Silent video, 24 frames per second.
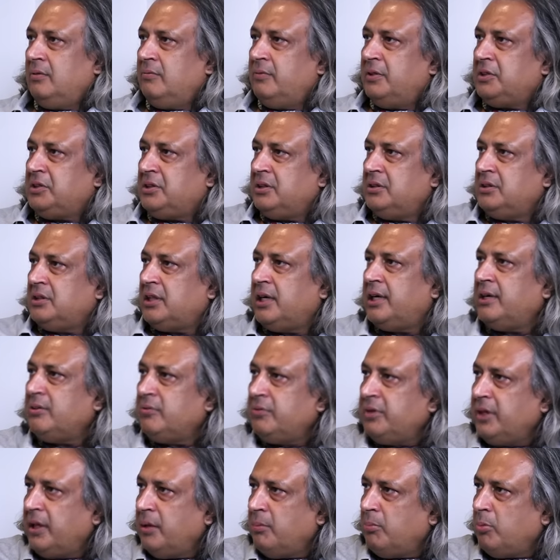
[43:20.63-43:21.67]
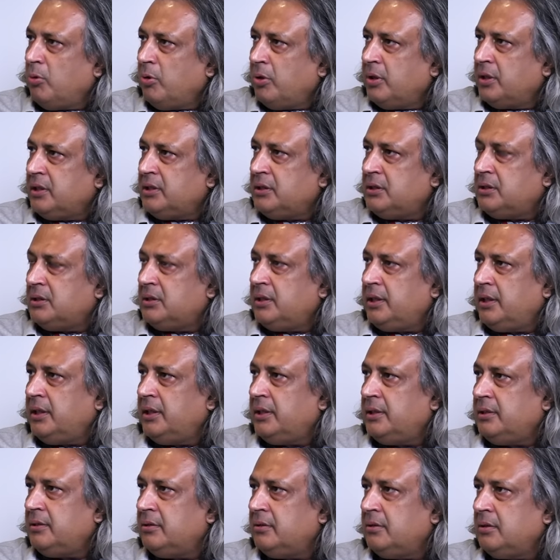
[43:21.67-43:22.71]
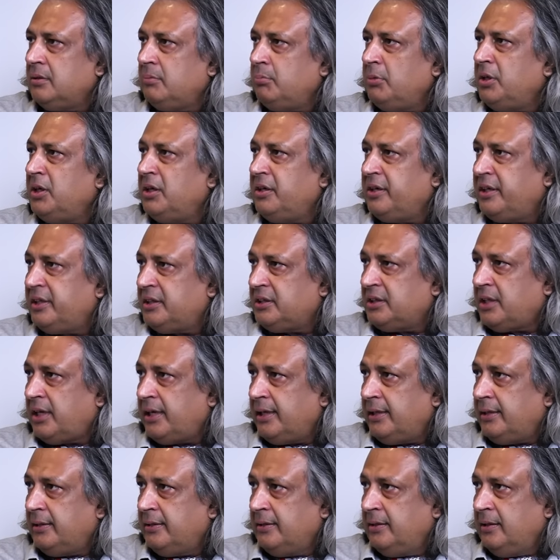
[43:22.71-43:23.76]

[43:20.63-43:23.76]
western side of the airport is the military side.